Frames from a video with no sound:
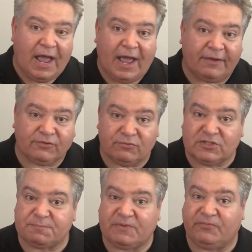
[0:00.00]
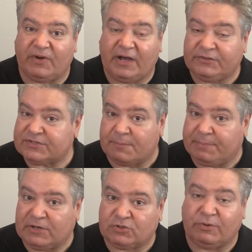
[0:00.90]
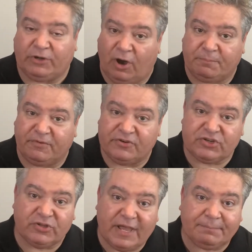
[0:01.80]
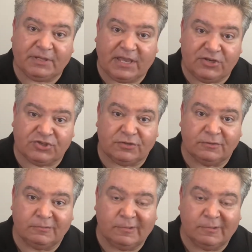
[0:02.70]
after it's been filed as compared to a non-provisional application?